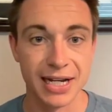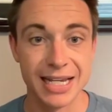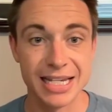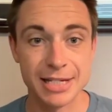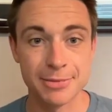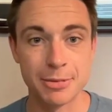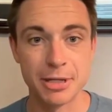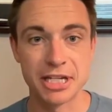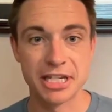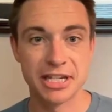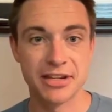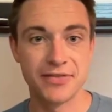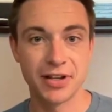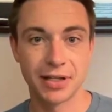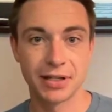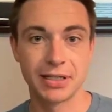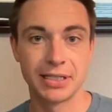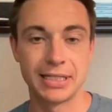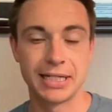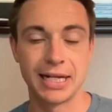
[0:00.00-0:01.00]

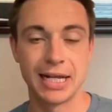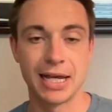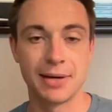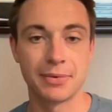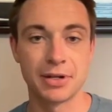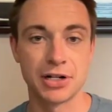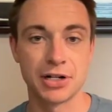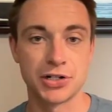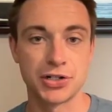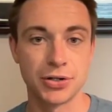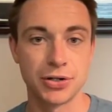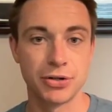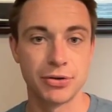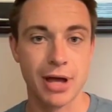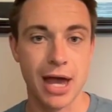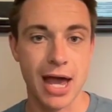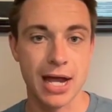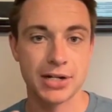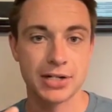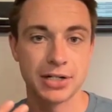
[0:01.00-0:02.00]
Specifically today, I'm gonna to show you
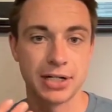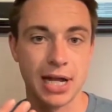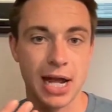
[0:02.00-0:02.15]
actually